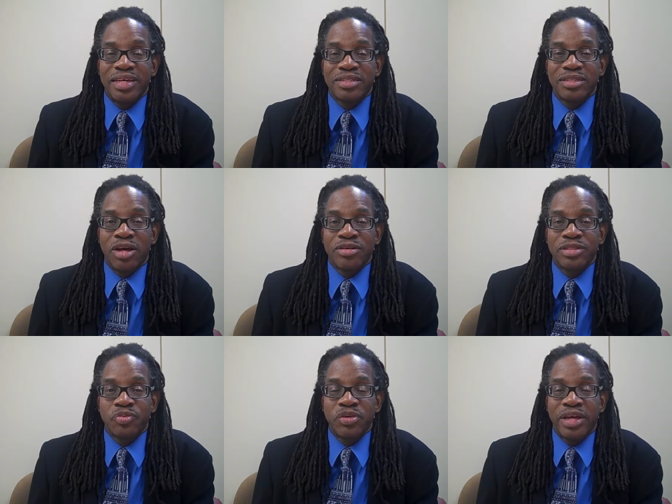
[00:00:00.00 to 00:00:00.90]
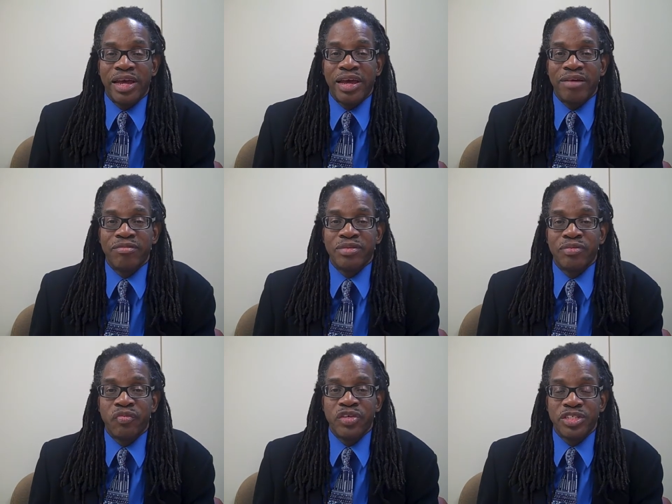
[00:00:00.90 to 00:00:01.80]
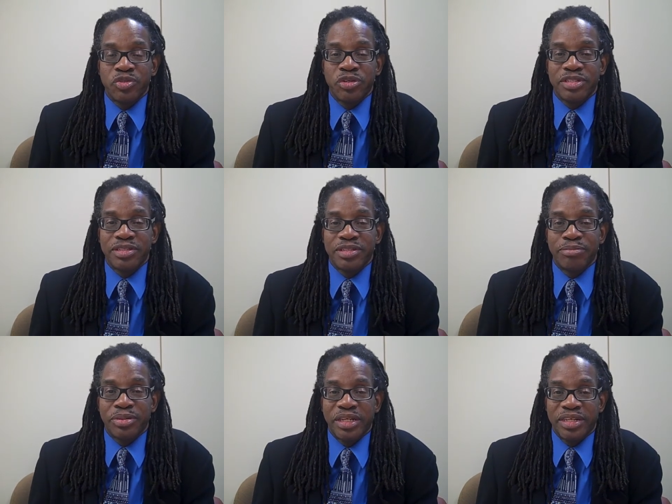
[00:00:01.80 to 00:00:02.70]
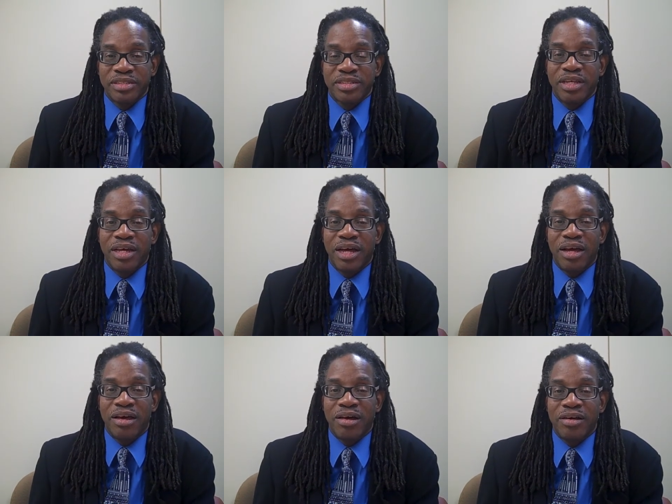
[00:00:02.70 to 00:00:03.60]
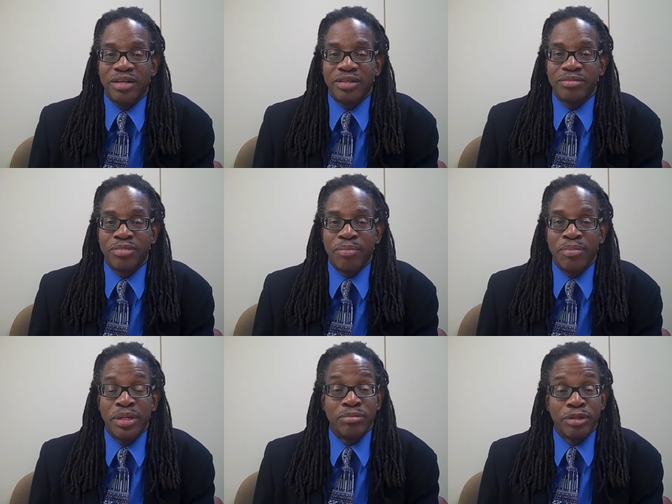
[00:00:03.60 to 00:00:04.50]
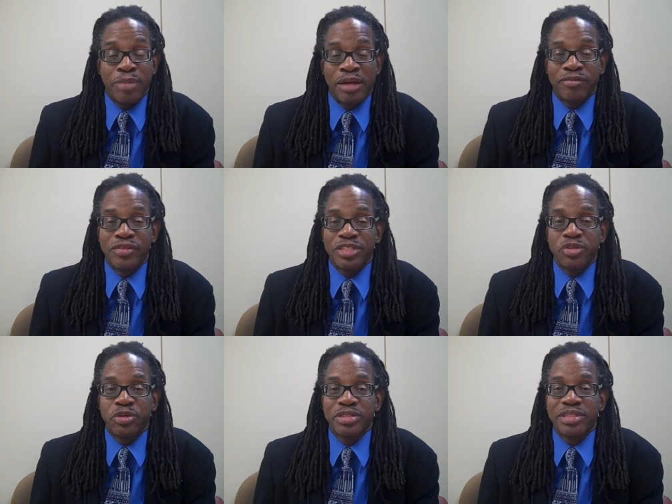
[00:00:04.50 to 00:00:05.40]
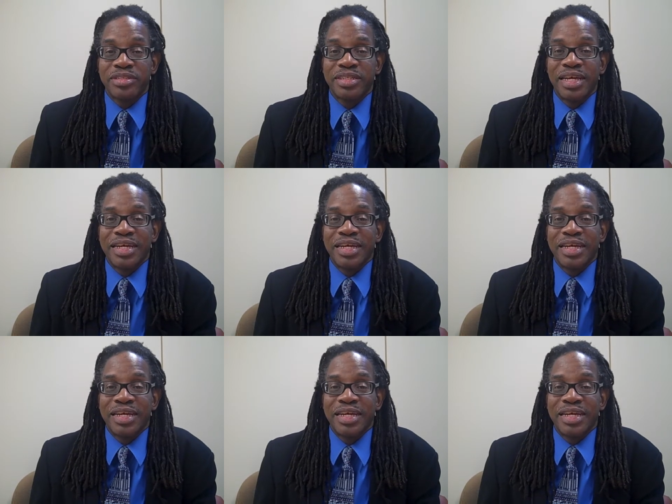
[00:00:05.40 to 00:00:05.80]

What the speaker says: as long as we have resources in place, a minimum amount of resources,